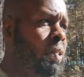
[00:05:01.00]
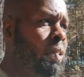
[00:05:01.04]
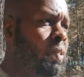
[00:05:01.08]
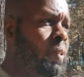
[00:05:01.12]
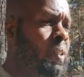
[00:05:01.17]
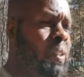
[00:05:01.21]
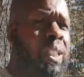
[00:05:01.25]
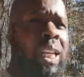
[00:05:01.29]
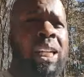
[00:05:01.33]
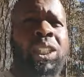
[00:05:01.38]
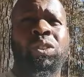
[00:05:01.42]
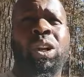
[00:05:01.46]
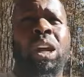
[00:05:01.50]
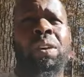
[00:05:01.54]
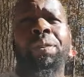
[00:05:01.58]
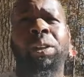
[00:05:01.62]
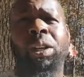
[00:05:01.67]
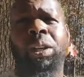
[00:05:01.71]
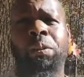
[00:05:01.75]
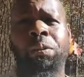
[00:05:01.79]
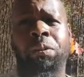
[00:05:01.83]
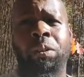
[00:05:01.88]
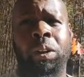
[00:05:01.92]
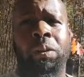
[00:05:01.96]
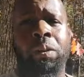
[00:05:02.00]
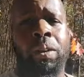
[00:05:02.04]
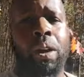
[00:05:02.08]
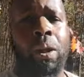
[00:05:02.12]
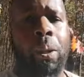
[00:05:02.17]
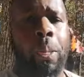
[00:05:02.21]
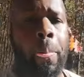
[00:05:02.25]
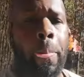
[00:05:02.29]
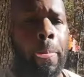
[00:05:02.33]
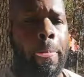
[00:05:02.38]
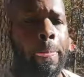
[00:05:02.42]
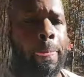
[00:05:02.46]
It's like driving on a freeway.
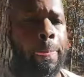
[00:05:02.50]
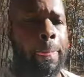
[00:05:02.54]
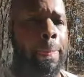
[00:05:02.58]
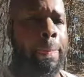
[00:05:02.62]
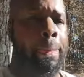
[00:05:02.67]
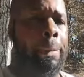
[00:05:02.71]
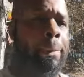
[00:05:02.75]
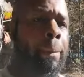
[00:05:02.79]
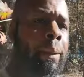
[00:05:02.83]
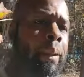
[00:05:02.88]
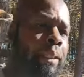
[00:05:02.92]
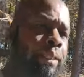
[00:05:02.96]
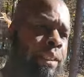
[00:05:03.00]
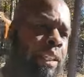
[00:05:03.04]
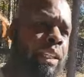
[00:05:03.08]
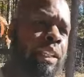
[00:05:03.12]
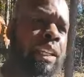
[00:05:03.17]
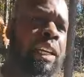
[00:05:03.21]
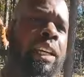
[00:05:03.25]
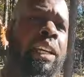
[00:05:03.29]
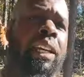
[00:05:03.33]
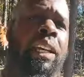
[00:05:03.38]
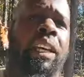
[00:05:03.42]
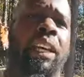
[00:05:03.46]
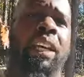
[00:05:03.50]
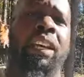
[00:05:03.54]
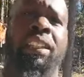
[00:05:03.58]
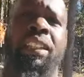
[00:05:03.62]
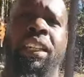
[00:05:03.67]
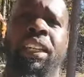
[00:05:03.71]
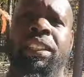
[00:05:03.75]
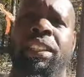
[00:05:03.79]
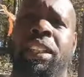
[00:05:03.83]
Let's say they they